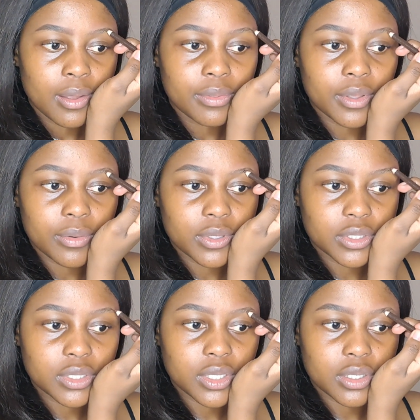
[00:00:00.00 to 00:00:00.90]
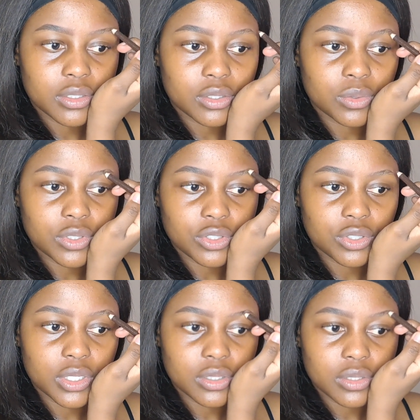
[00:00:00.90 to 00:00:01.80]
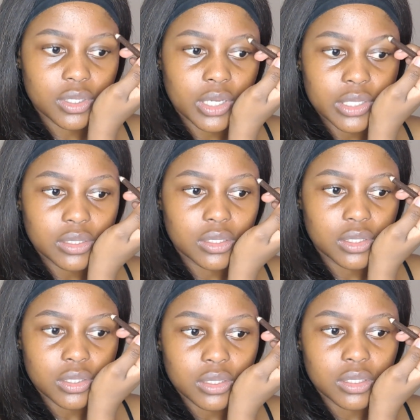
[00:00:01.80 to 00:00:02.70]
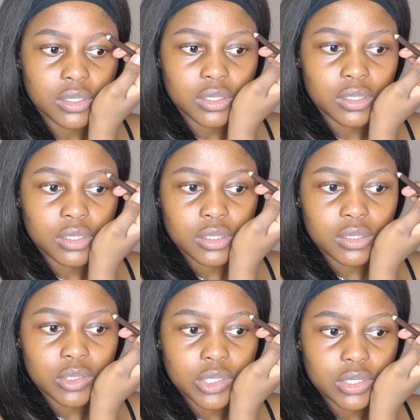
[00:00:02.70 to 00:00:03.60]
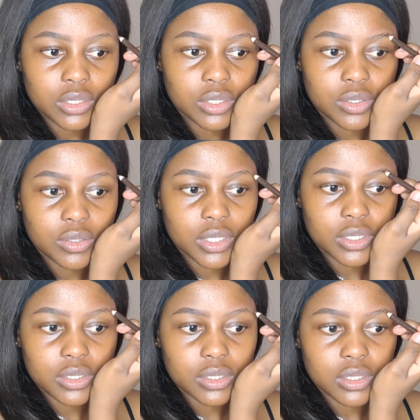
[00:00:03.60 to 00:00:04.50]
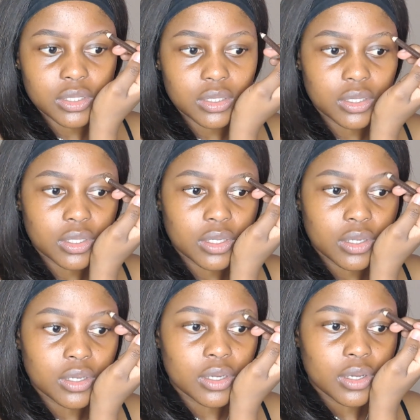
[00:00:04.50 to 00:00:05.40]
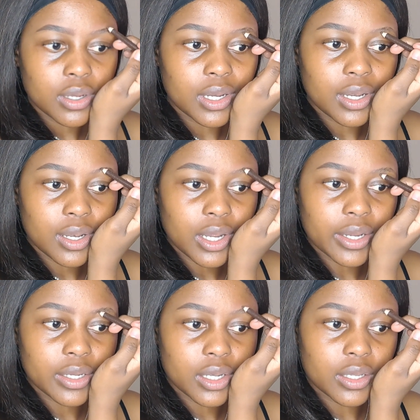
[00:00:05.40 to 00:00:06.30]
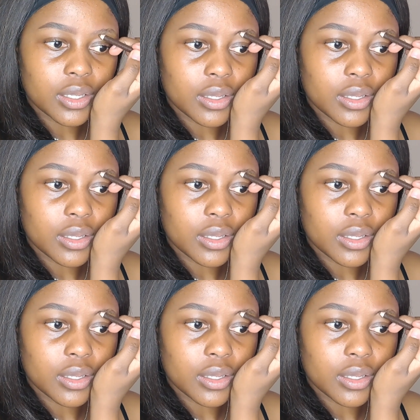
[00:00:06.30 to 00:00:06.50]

Then we're just gonna draw streaks, you guys. Just streaks, lightly.